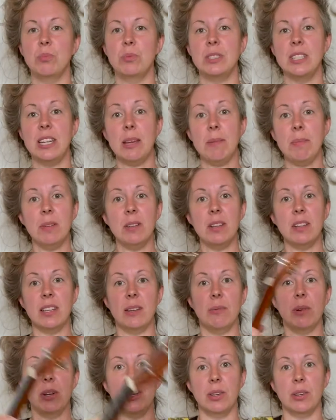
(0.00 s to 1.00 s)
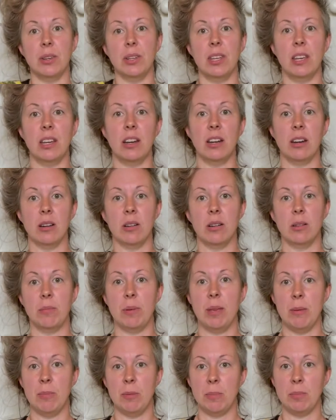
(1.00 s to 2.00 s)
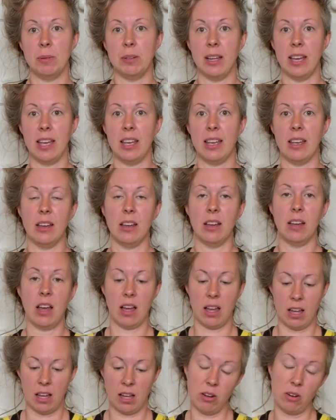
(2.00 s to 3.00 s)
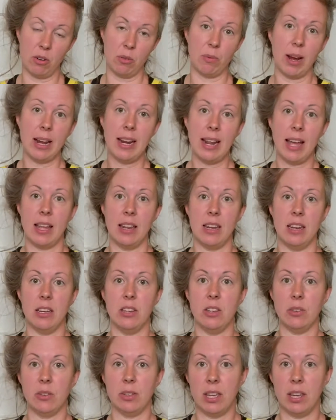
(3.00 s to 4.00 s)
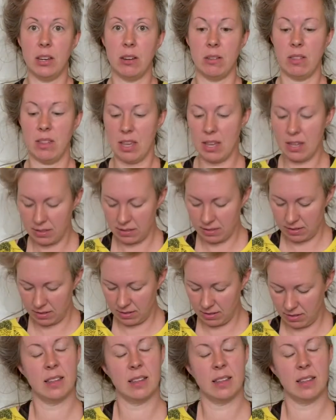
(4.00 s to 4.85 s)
Typically what you'll hear people playing on a right-handed, you'll hear this.